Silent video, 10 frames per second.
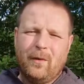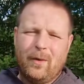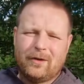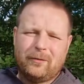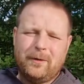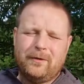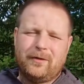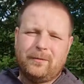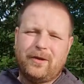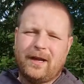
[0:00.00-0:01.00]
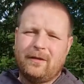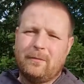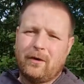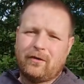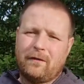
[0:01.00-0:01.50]
Welcome to my YouTube channel,
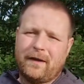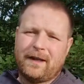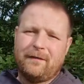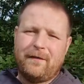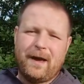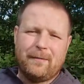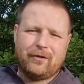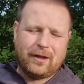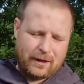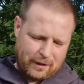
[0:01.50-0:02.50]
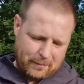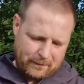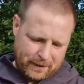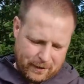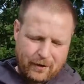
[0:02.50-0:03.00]
more so thank you very much for clicking on my
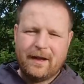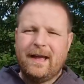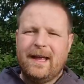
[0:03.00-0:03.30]
video.